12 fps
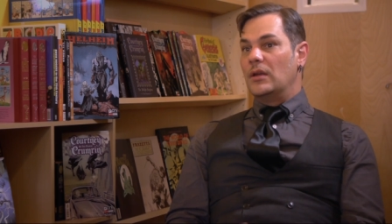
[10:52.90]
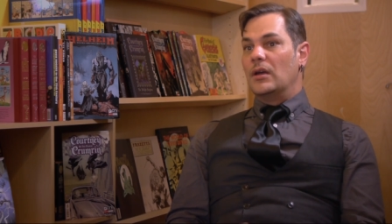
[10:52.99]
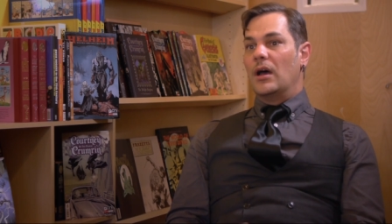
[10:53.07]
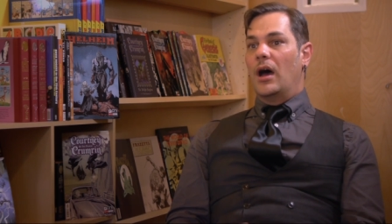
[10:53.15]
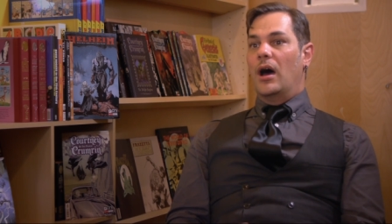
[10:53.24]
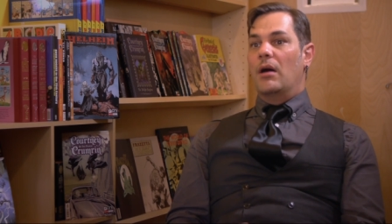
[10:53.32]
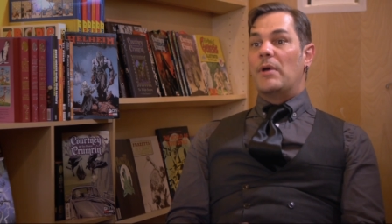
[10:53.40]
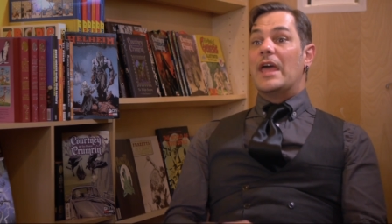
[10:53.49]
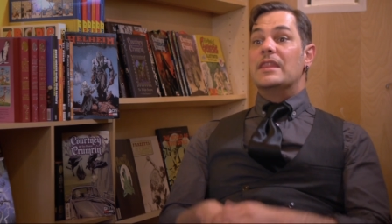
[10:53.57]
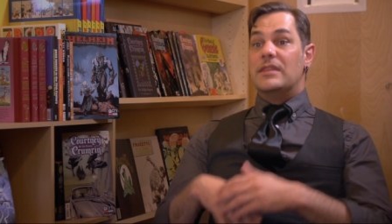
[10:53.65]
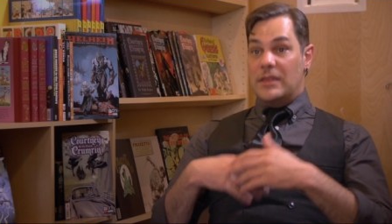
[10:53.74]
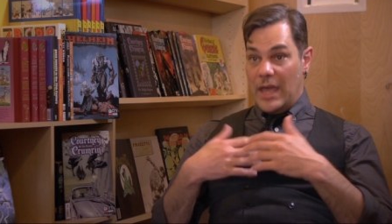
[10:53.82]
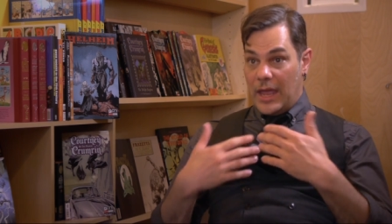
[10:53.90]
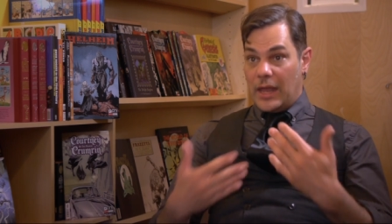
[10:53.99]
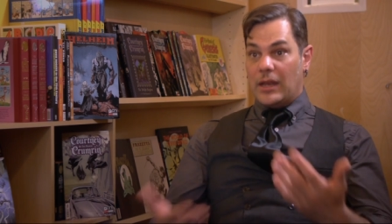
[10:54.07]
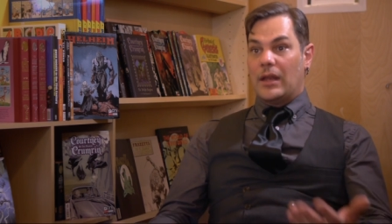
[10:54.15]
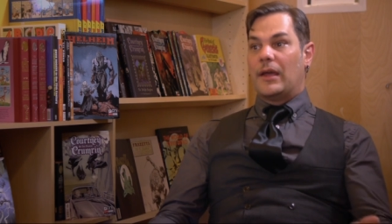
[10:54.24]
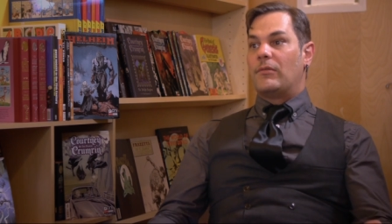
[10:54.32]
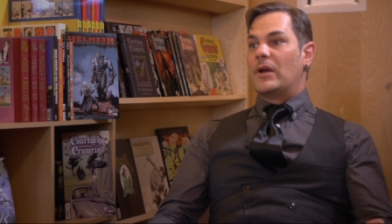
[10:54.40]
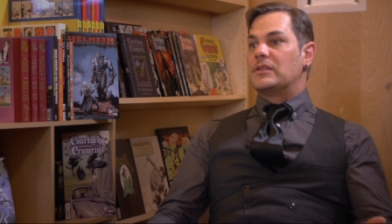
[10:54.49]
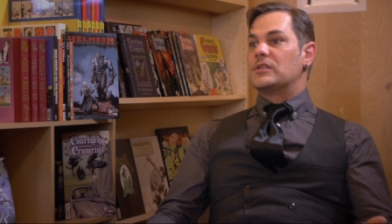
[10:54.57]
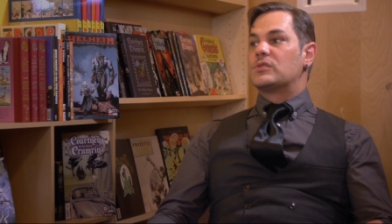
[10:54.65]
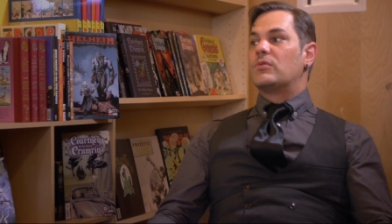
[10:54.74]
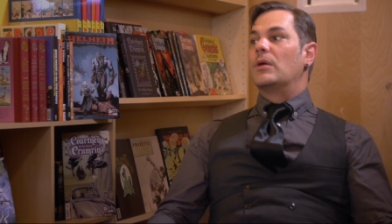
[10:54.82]
And then I write the
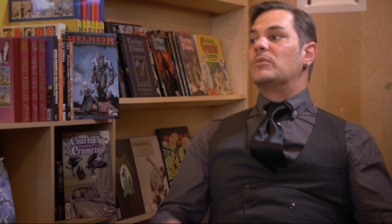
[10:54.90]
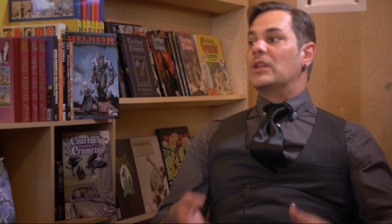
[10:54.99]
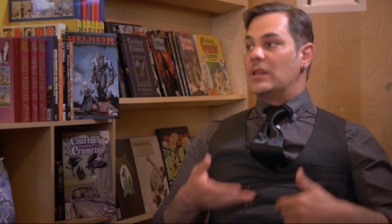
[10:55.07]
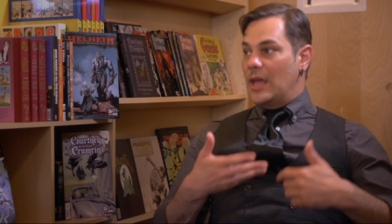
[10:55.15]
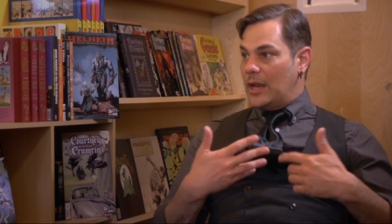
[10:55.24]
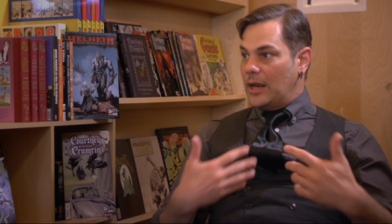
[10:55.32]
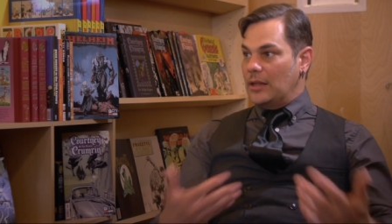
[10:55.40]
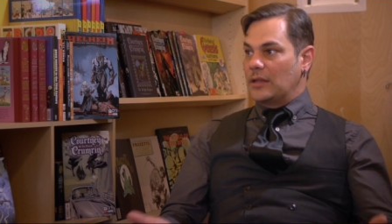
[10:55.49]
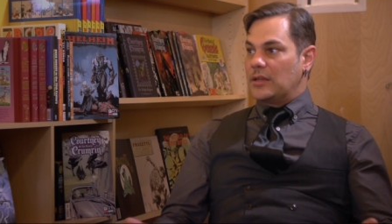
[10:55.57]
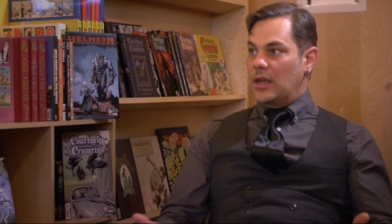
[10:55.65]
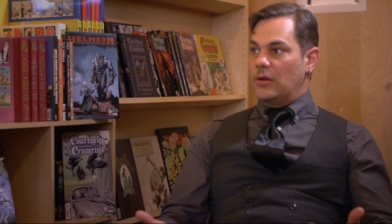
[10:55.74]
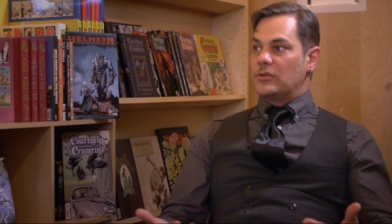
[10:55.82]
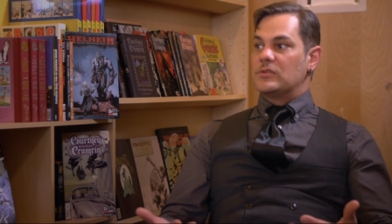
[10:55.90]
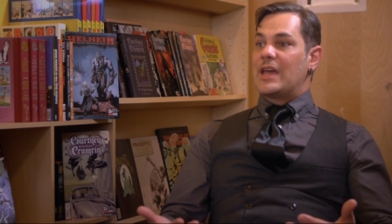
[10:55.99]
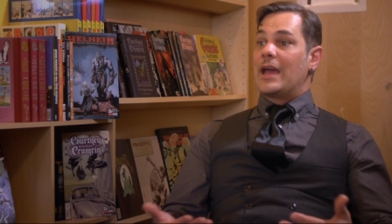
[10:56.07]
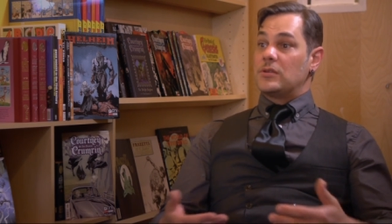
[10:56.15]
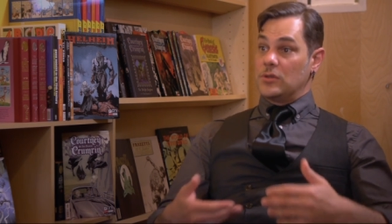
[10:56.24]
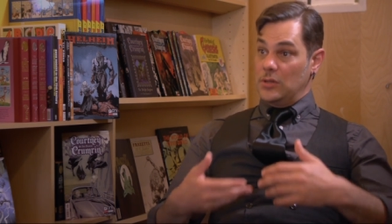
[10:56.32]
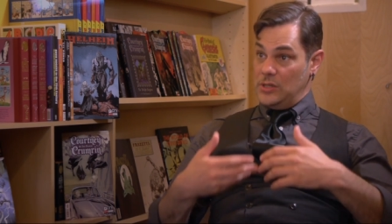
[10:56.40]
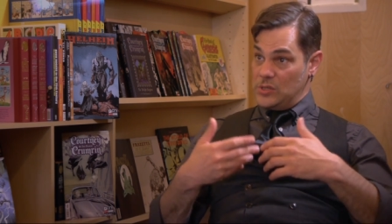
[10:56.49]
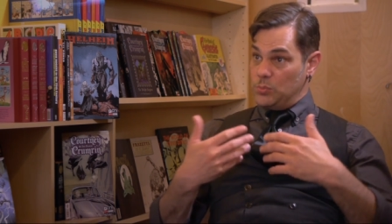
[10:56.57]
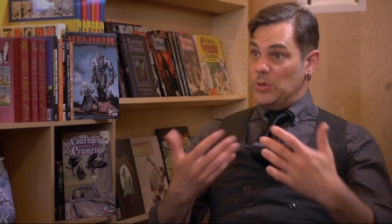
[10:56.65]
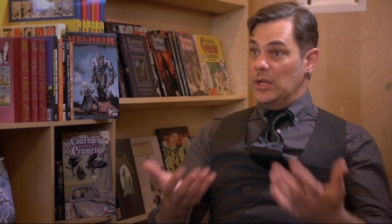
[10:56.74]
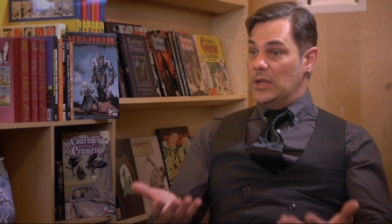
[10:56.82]
script, and then I let the characters actually
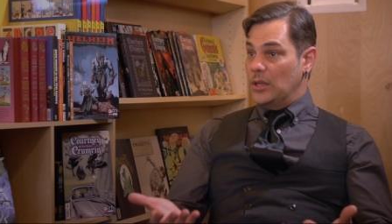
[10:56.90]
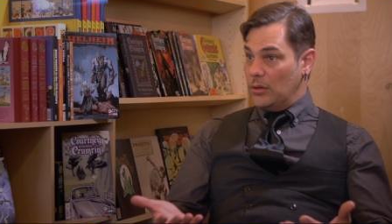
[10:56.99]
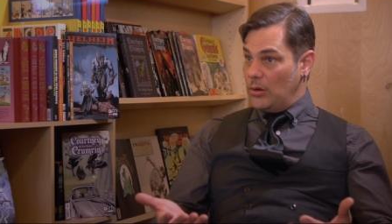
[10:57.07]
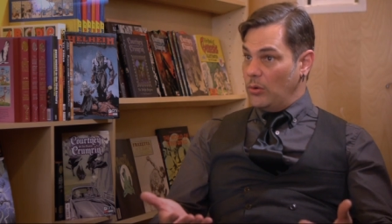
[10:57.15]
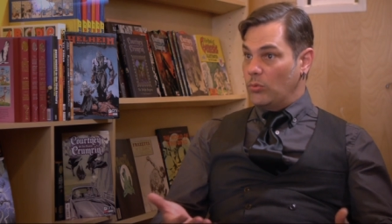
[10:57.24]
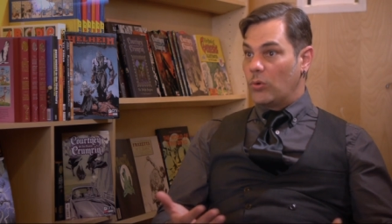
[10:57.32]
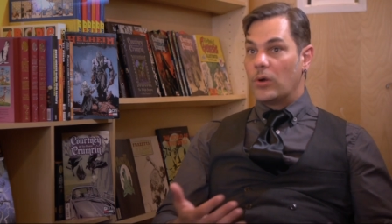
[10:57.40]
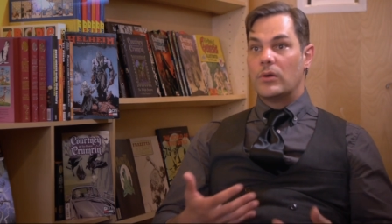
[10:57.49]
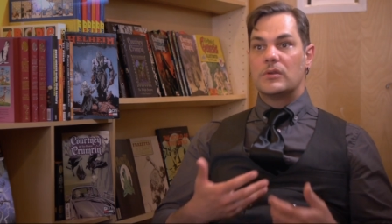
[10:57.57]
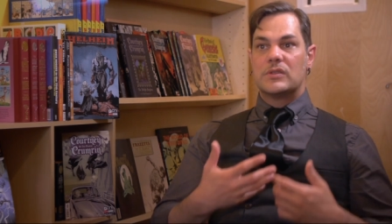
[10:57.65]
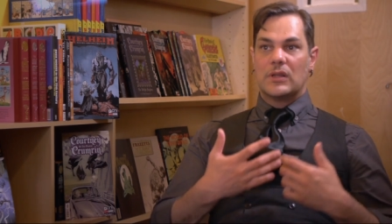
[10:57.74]
speak in their own words,